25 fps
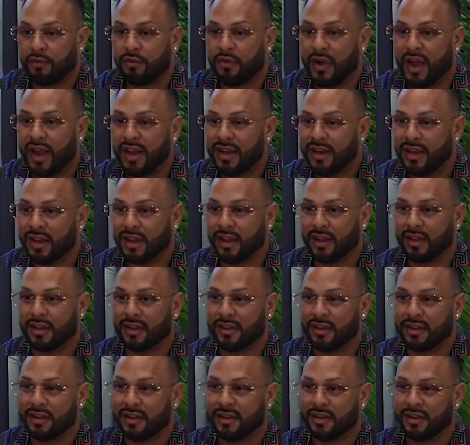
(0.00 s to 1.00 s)
finding
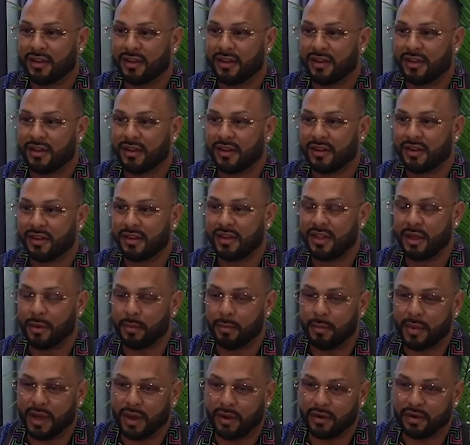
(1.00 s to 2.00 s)
the
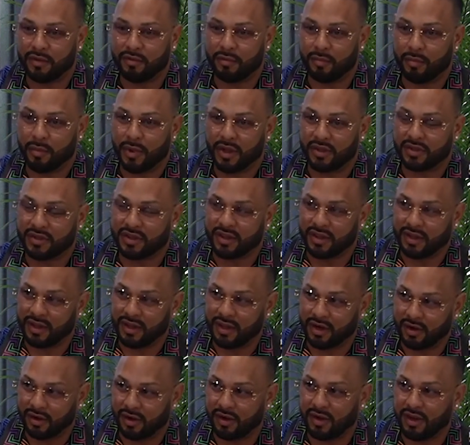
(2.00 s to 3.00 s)
amount of
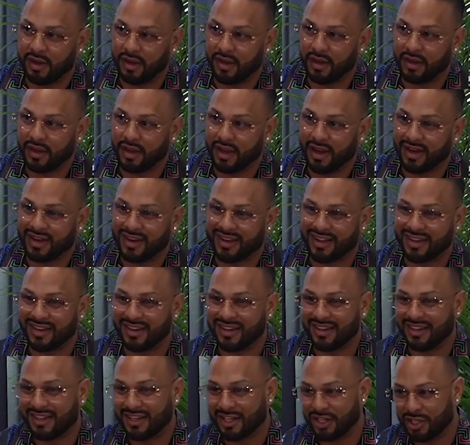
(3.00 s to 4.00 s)
muscularity and
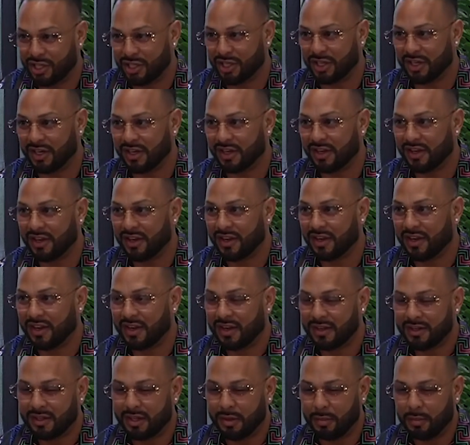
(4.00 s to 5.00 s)
condition
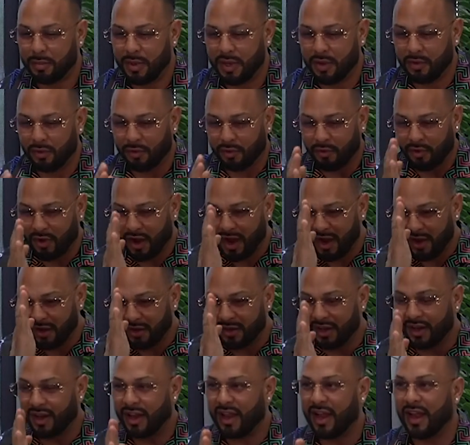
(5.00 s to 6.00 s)
to be right
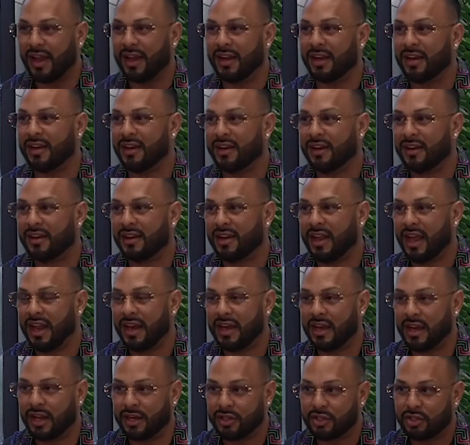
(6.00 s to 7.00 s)
on the line
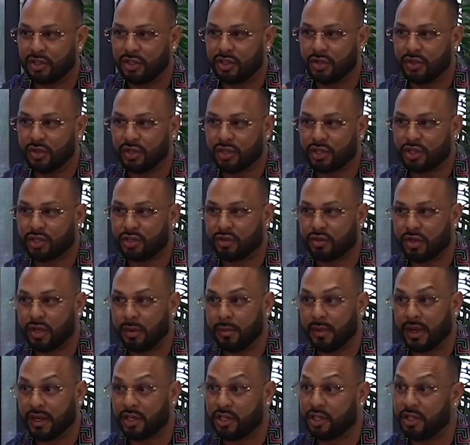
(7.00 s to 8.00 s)
and not too
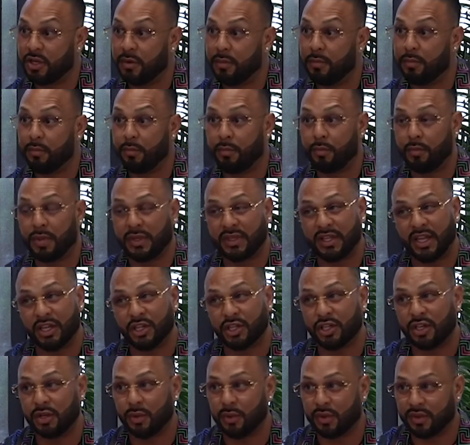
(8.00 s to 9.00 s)
extreme like she
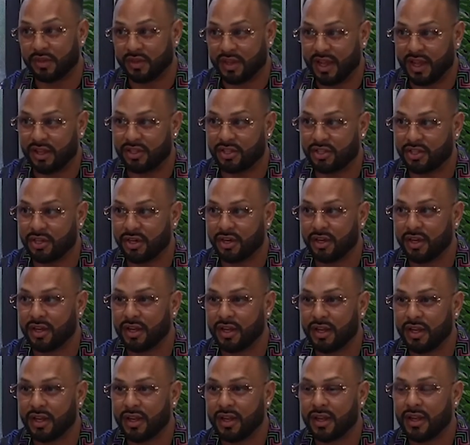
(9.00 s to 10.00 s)
potentially was last year.
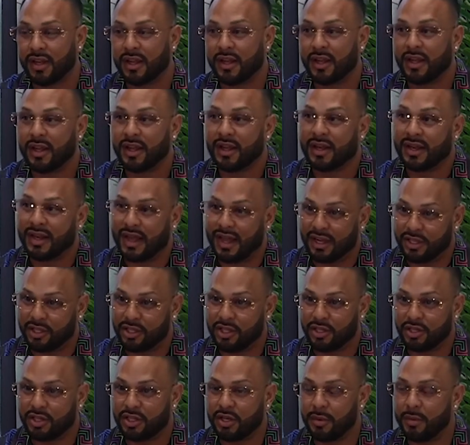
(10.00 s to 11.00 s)
Last
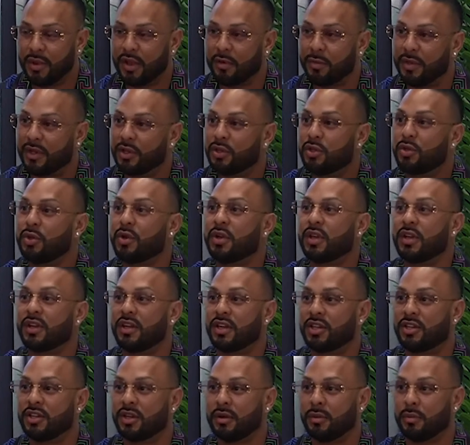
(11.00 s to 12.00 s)
year, she may have been too
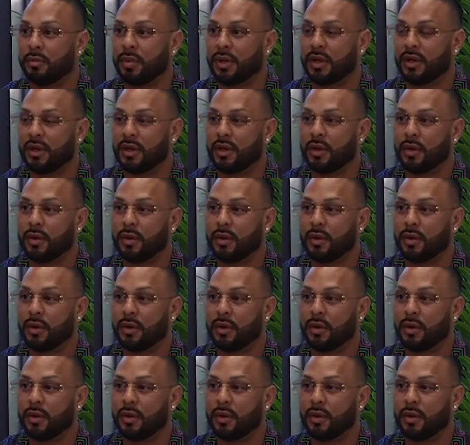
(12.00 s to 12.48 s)
conditioned, but